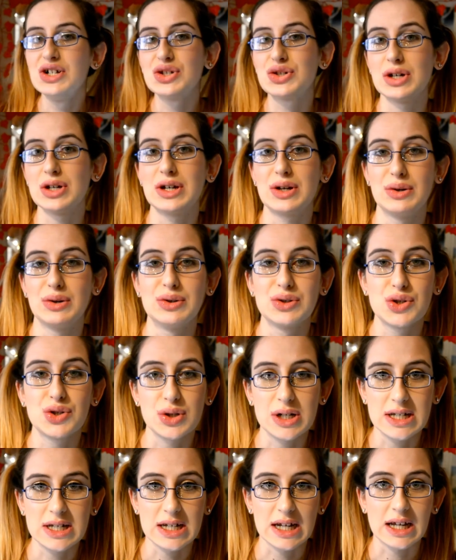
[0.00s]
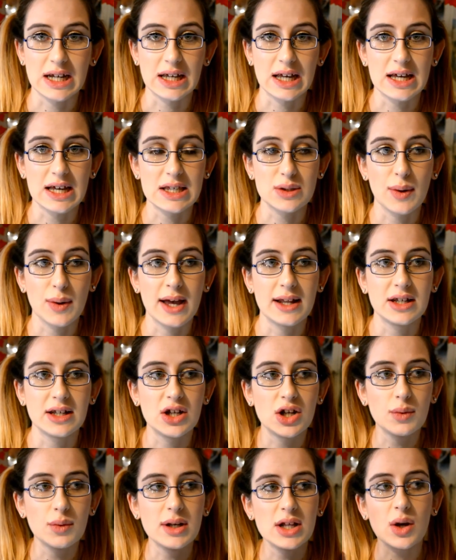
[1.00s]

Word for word: trick or treating is when you know when